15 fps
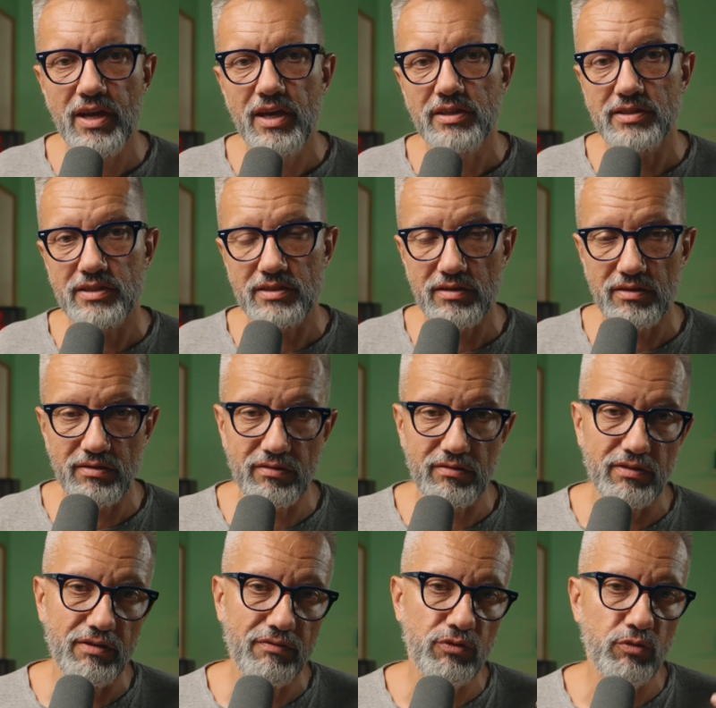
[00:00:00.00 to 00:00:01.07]

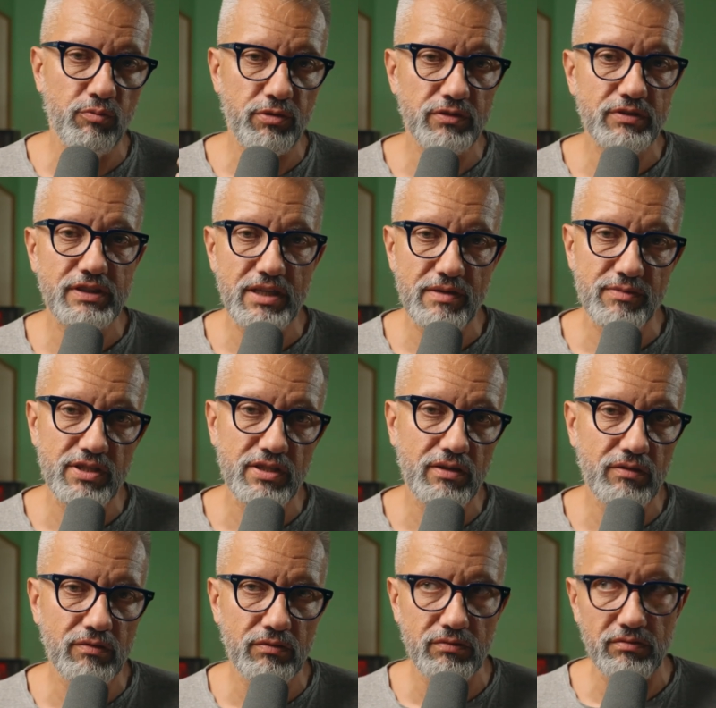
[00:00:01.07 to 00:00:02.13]
So if you post something
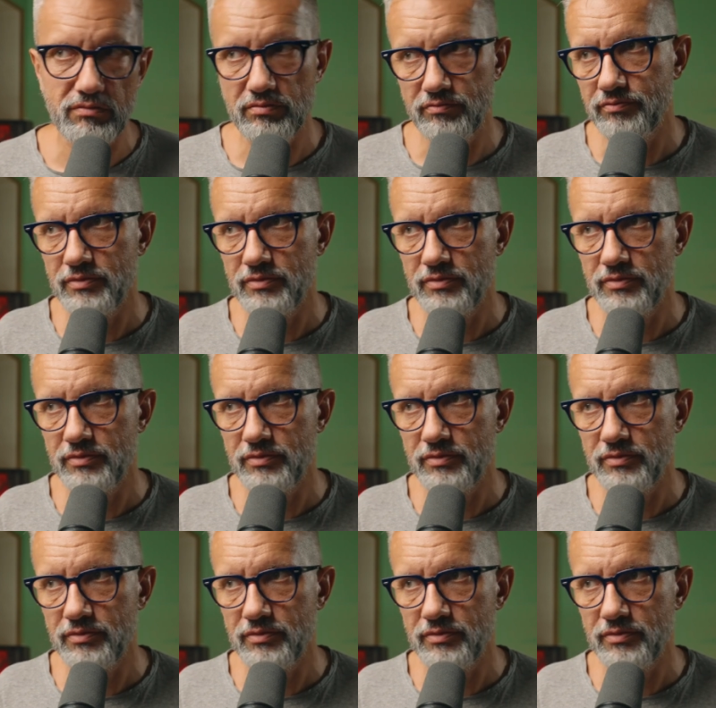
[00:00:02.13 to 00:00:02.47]
good